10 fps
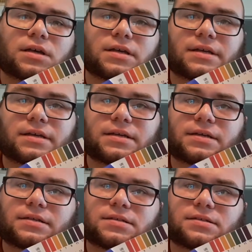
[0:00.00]
It
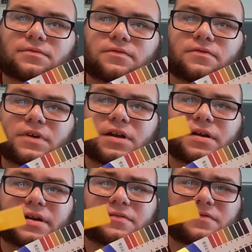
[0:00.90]
is
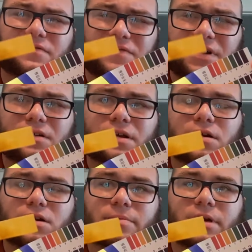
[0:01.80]
very, very
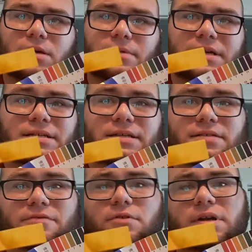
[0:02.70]
hard to pick up that tint
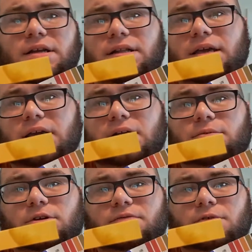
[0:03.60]
of green on the
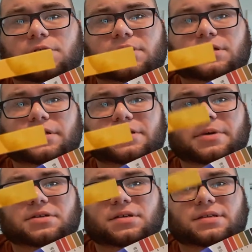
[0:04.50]
camera, unfortunately,
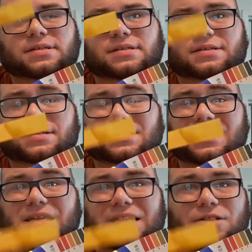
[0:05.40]
especially since this is a
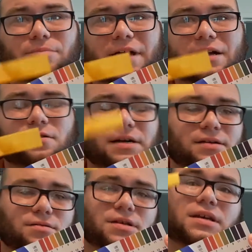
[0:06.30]
yellow
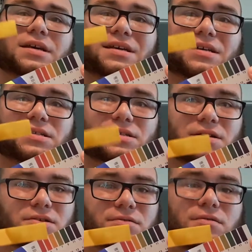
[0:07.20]
background.
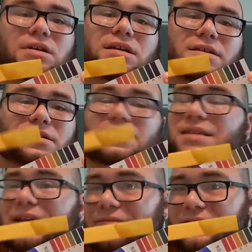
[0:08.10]
So you're just
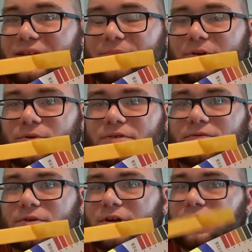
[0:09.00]
going to have to take my word
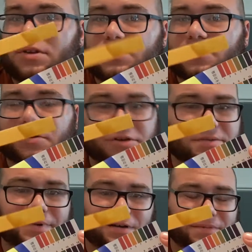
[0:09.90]
for it. You can do your own
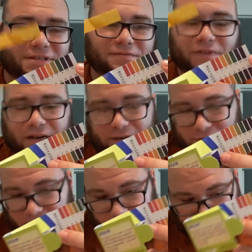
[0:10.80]
experiments and find out
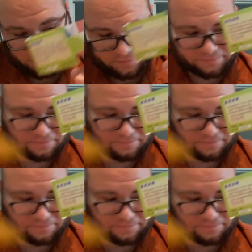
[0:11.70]
yourself.